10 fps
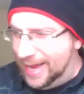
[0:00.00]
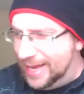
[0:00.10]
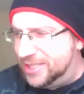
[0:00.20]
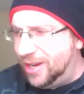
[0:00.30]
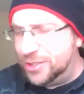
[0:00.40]

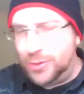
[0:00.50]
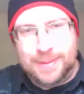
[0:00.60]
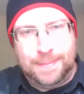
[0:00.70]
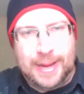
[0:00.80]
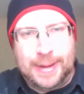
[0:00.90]
it's also
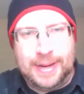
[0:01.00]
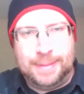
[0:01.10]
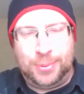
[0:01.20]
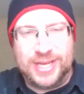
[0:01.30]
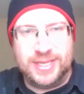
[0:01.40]
in, in,
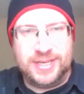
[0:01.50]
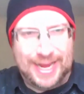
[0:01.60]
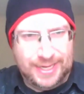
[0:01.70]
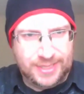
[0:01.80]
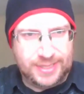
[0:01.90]
in present
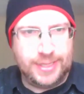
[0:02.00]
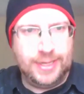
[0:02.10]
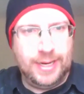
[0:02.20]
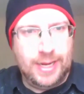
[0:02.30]
tense.